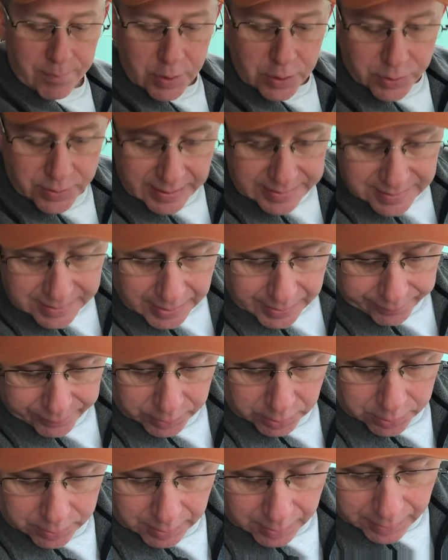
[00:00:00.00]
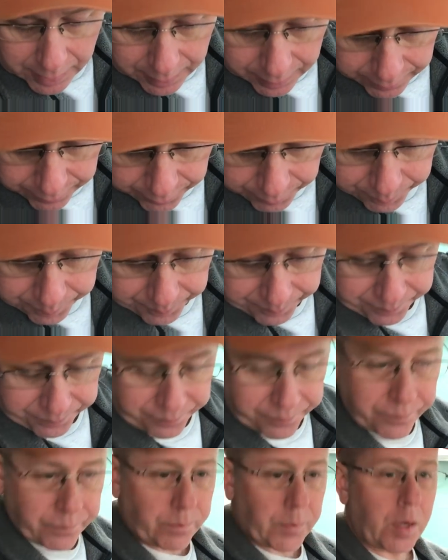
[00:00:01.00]
So that's kind of a look of
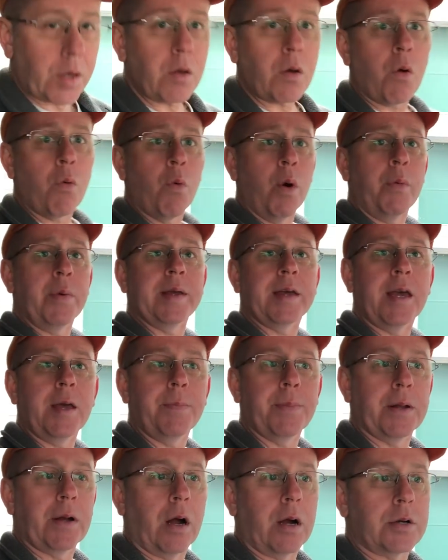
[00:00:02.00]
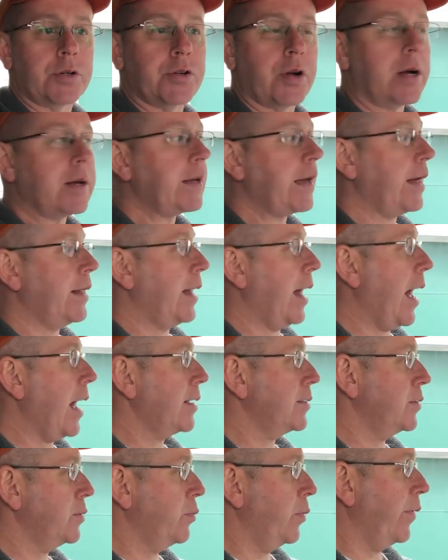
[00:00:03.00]
what we keep in our truck and
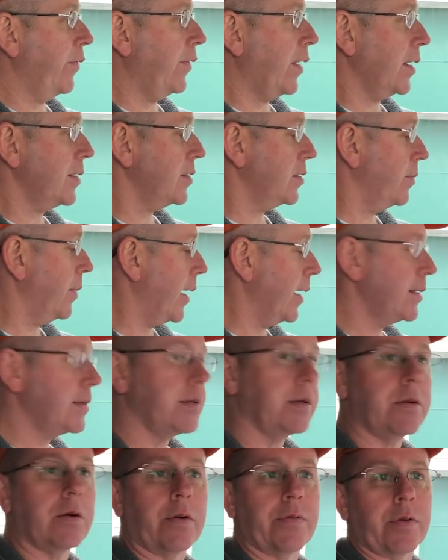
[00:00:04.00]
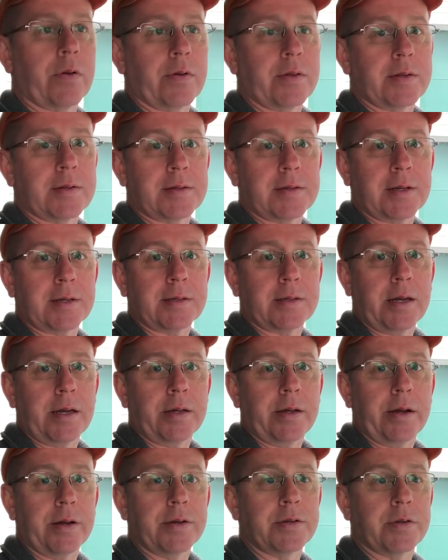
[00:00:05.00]
has we've customized it over the
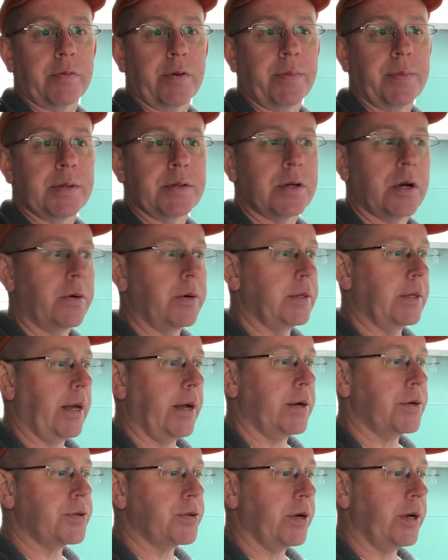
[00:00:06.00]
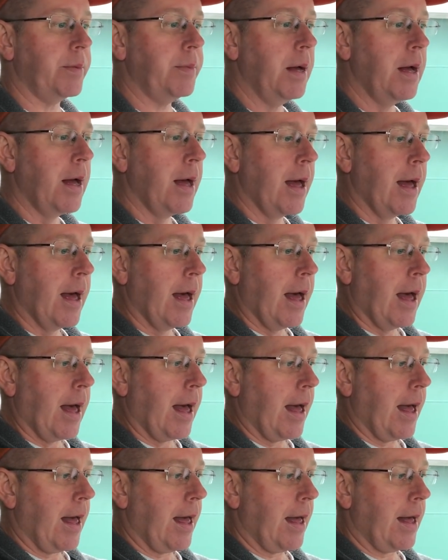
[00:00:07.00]
16 years that we've been towing the Airstream.
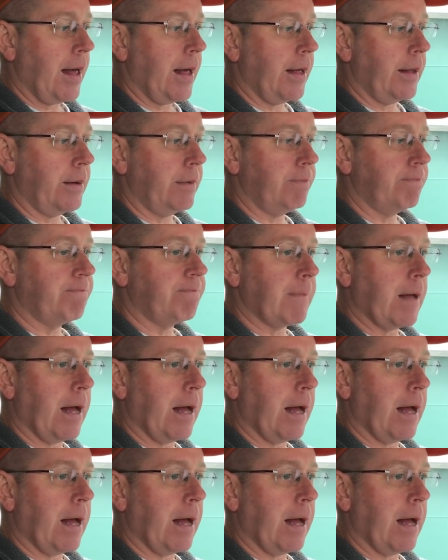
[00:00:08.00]
And